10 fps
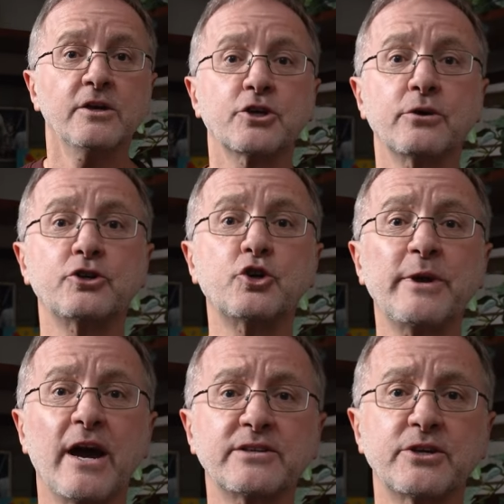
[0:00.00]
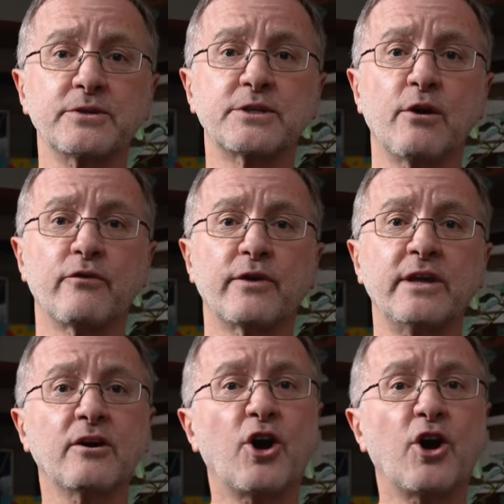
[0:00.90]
So you should be asking yourself, in the